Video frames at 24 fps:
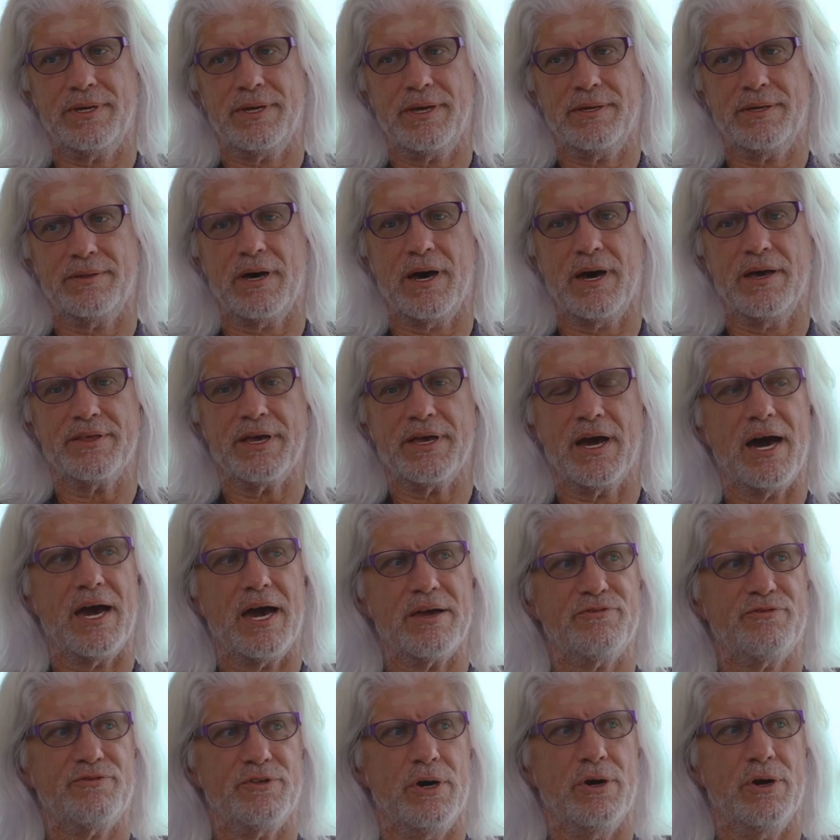and on the
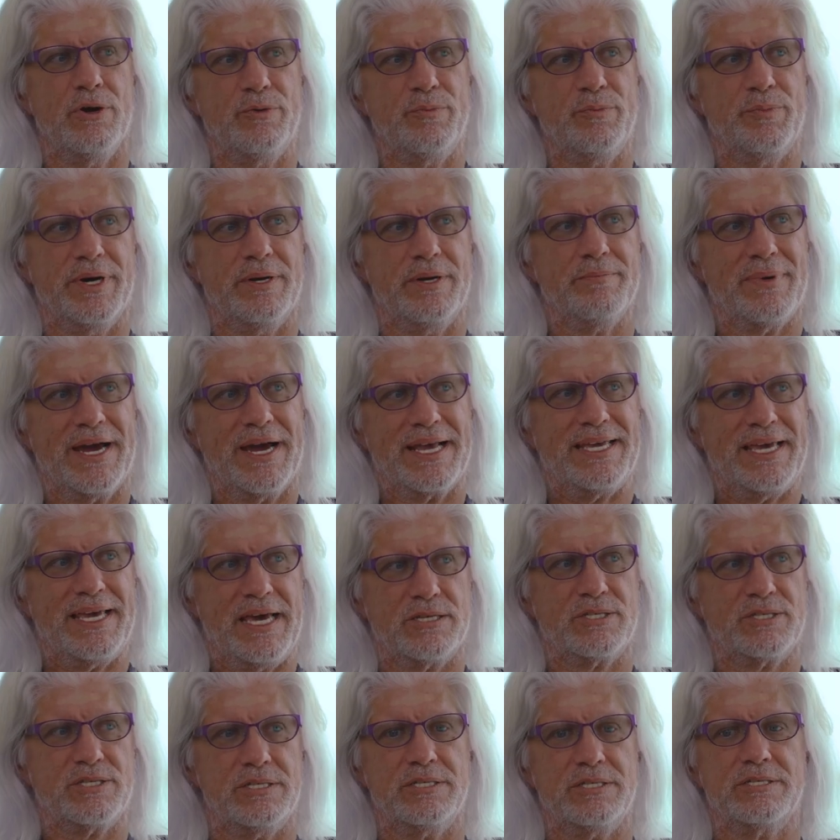iPhone, but my
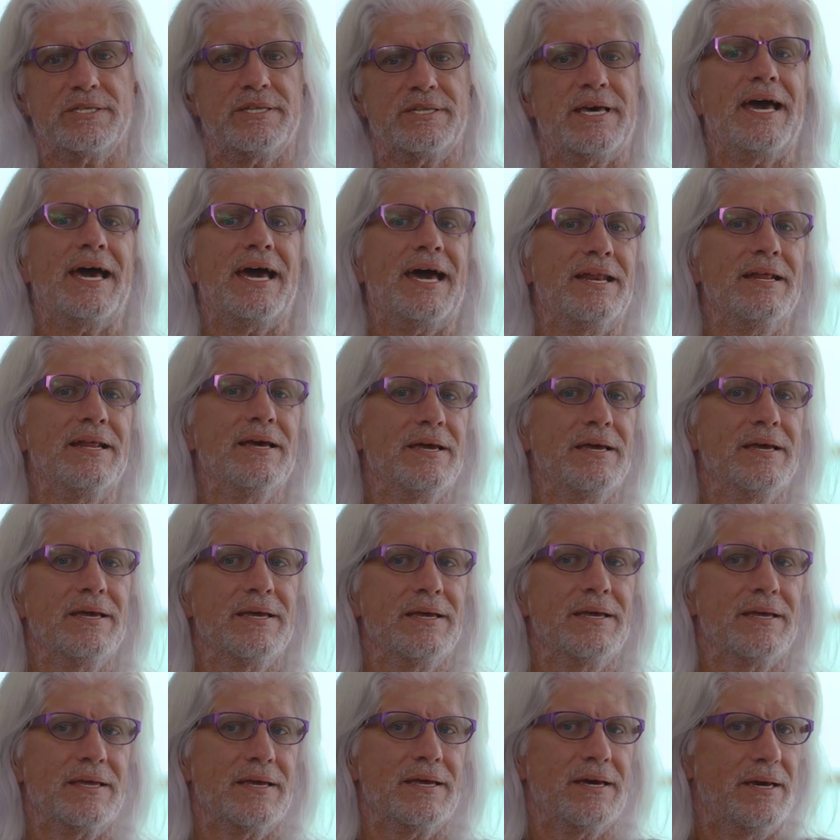guess is that
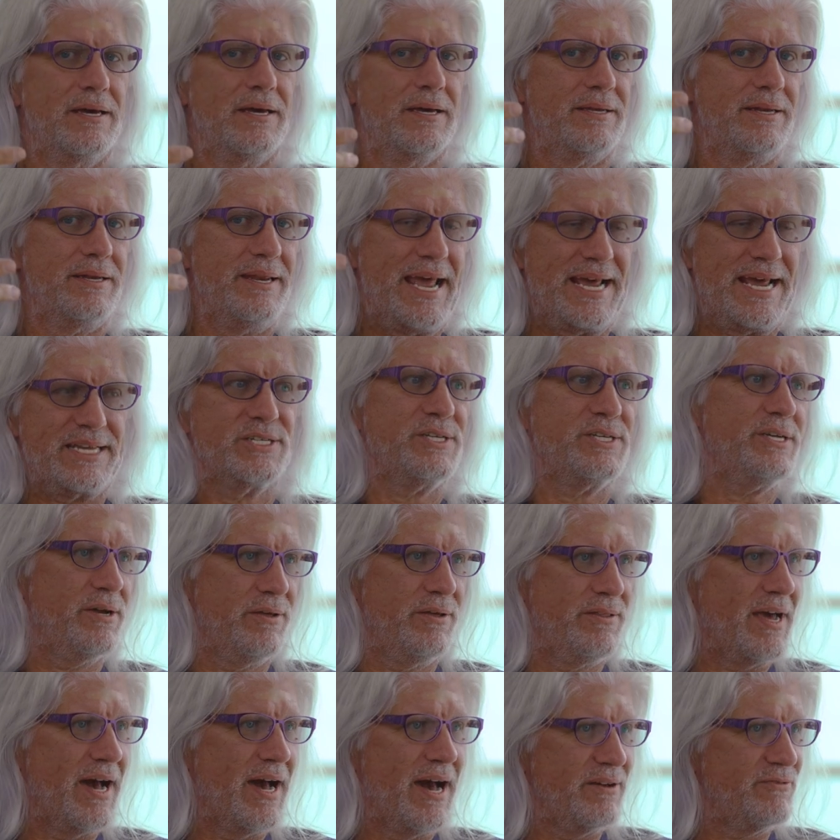next year
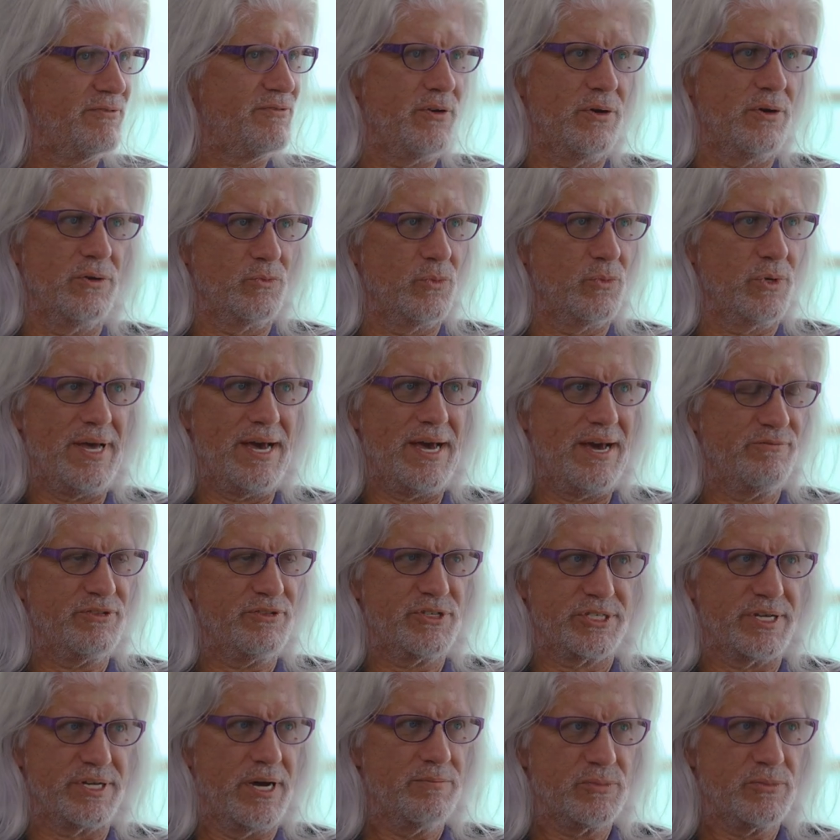the iPhone will have
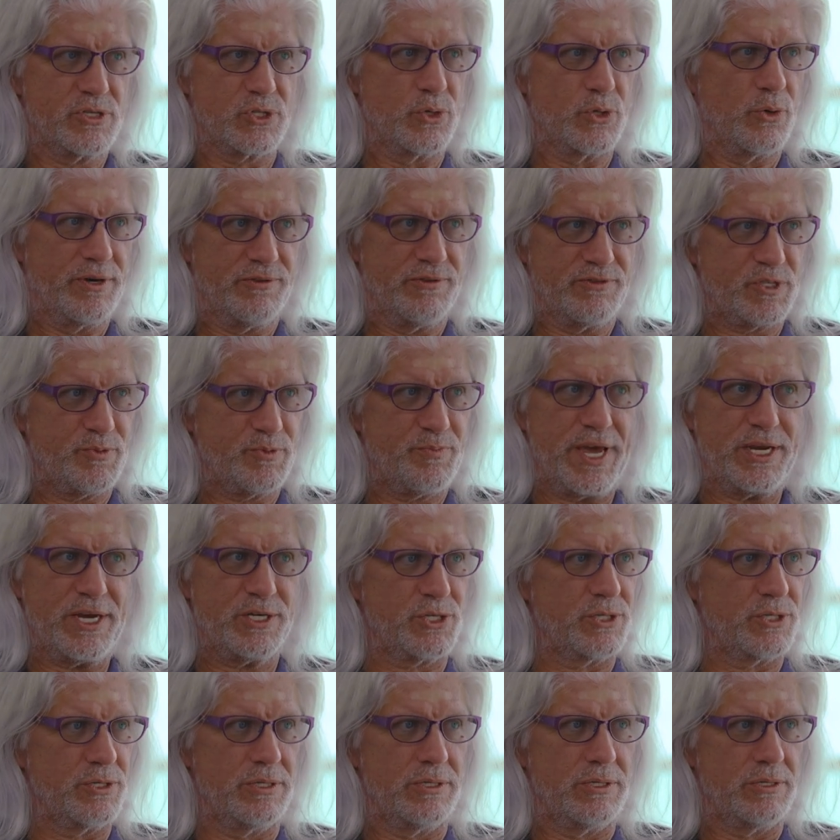some sort of
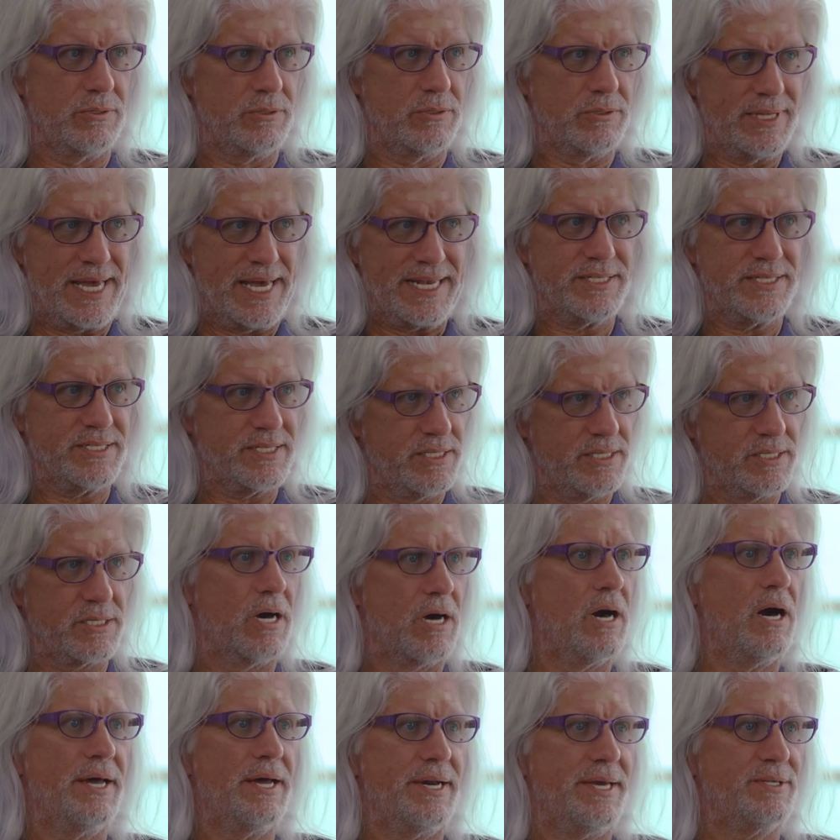spatial lenses
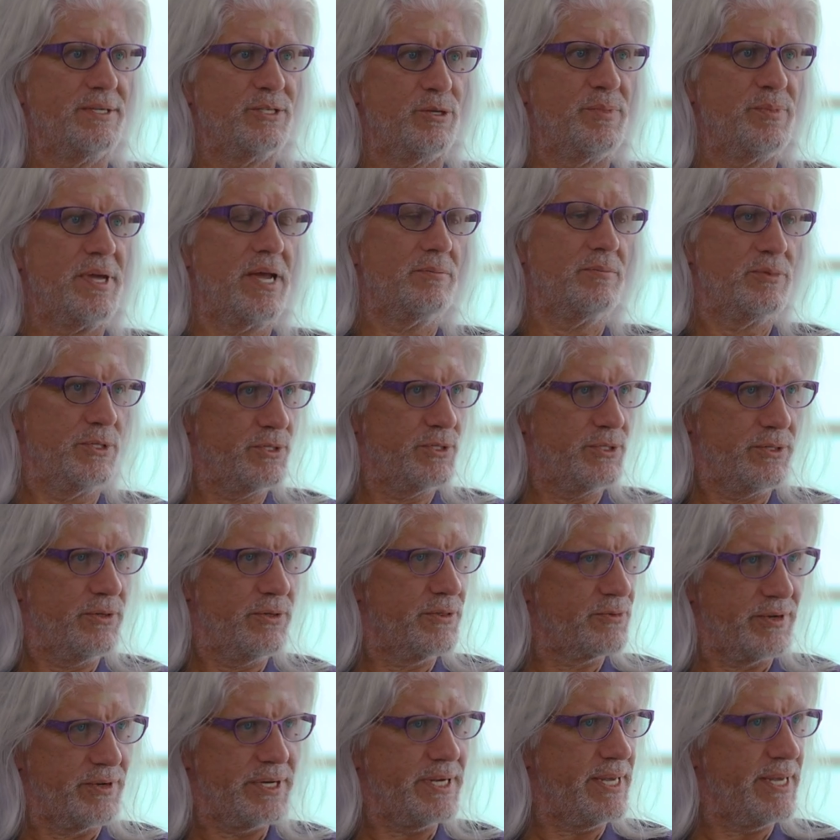on it to be able to do
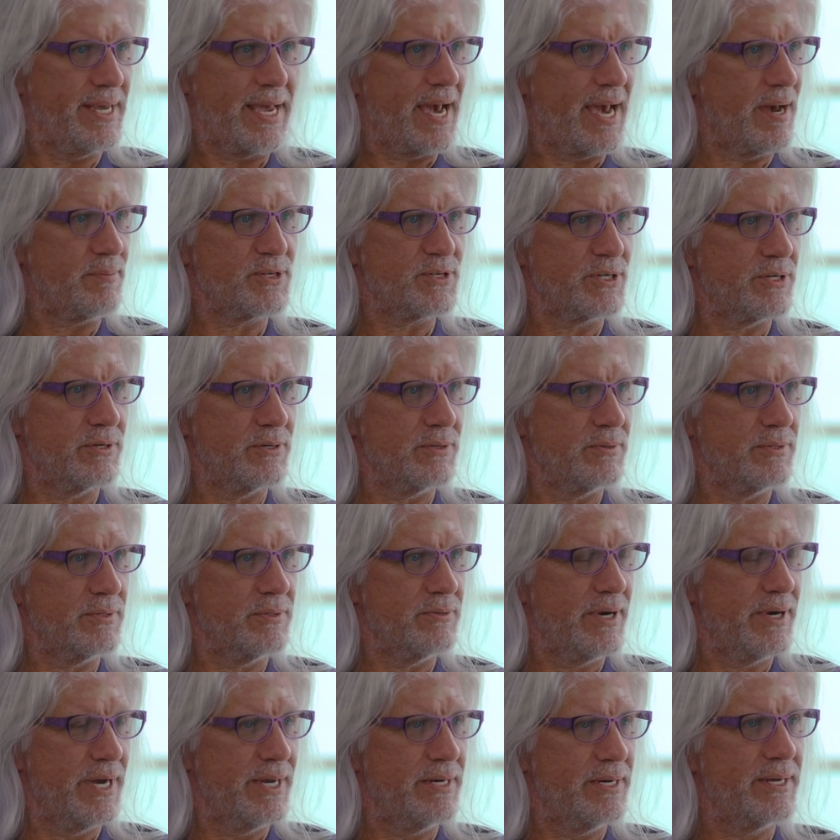3D capture.
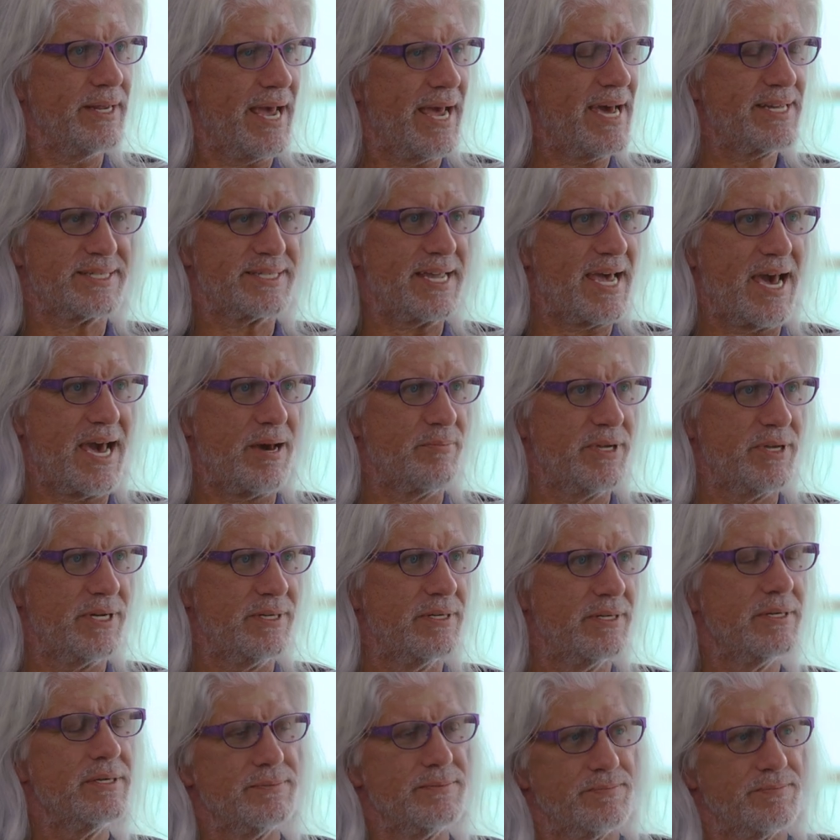Yeah, right? it has to happen. It has